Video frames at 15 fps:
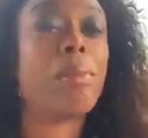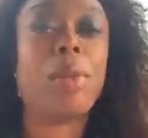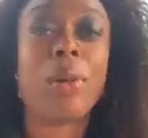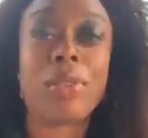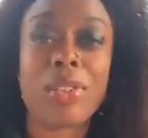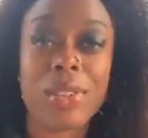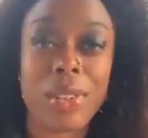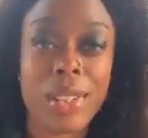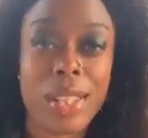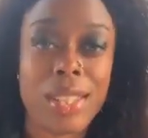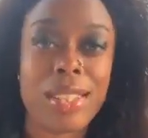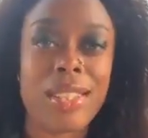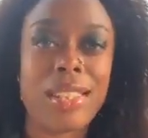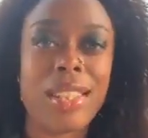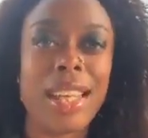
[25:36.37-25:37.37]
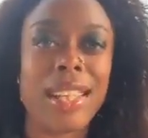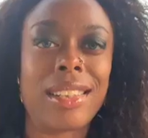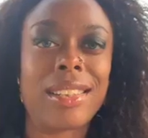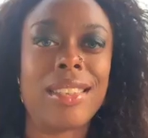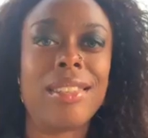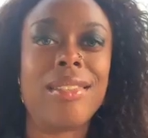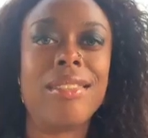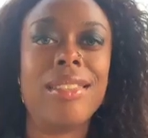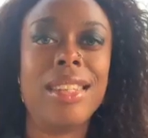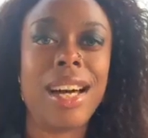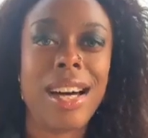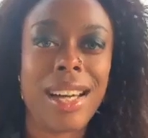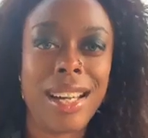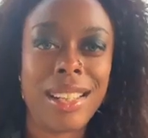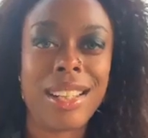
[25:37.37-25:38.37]
tumultuous,
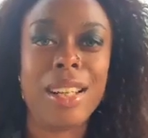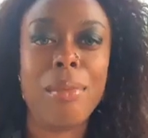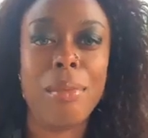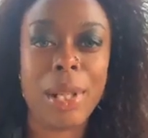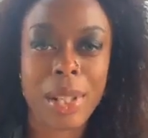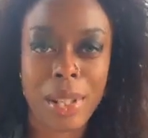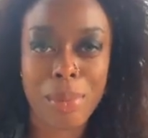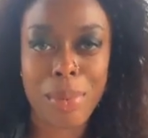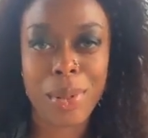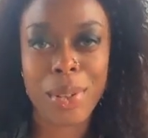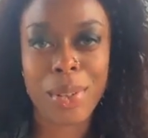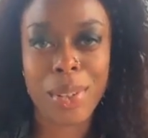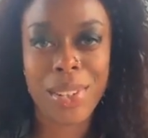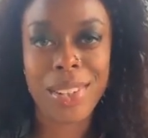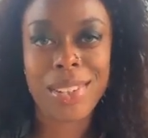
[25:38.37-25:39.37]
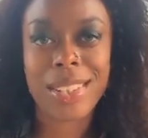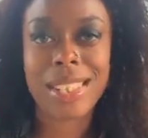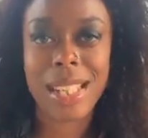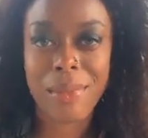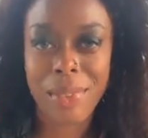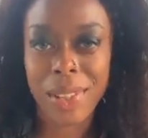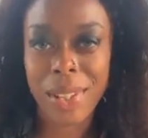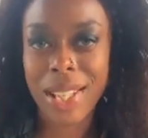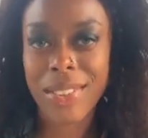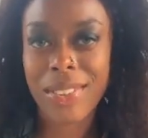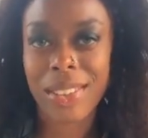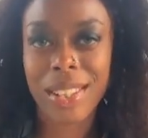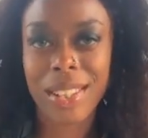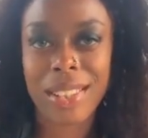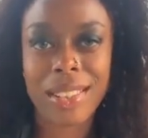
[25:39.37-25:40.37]
not amicable
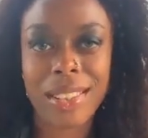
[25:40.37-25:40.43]
separation,